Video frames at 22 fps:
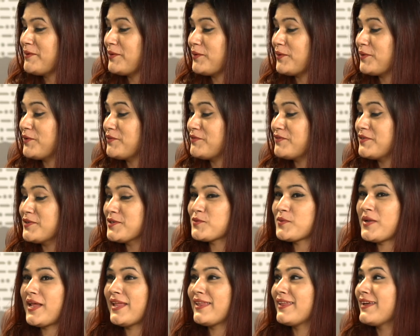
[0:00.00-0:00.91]
You're the
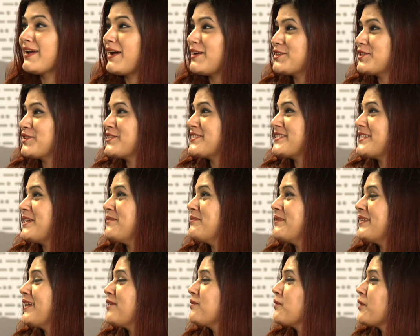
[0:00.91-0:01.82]
first one I think I should say,
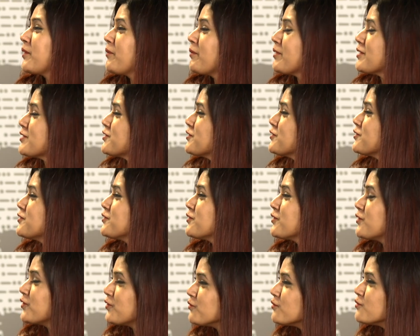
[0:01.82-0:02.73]
but then what about you?
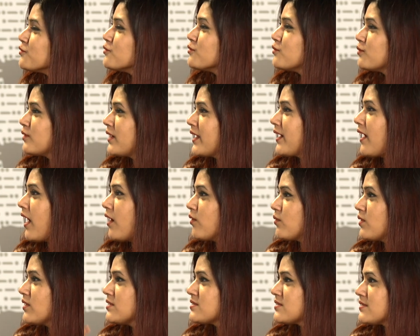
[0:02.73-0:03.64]
Do you,
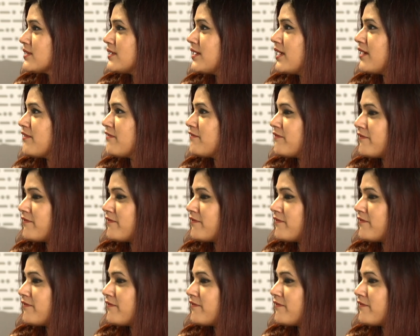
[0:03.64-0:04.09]
how does the